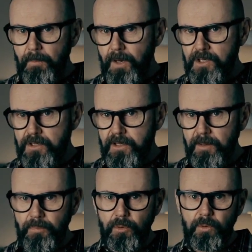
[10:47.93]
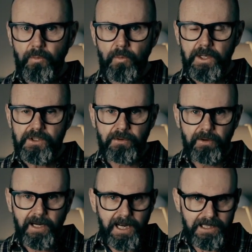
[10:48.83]
Most of the important ones
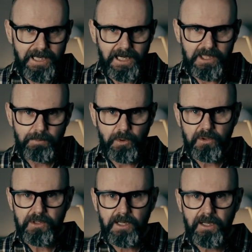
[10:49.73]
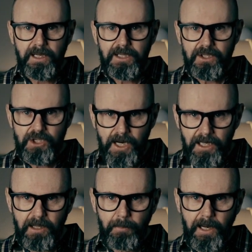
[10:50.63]
are in our textbook, so
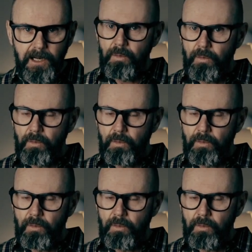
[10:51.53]
check them out